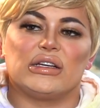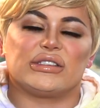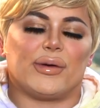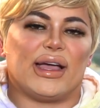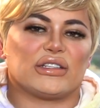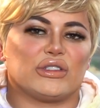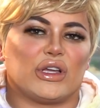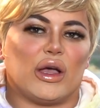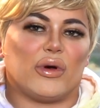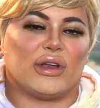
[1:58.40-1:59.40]
so I had to
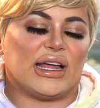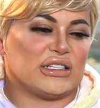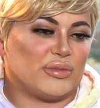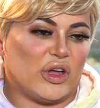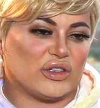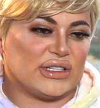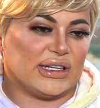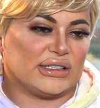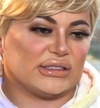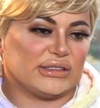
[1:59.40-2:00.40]
go on
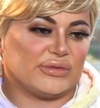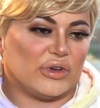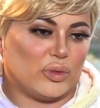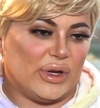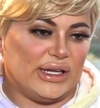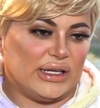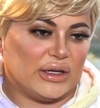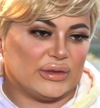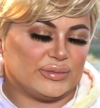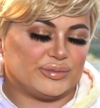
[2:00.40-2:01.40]
antibiotics for a
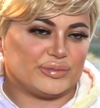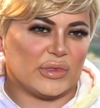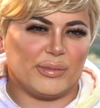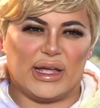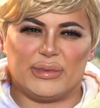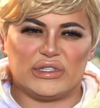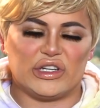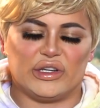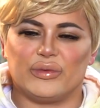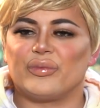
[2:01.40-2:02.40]
week, maybe
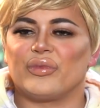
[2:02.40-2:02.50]
two.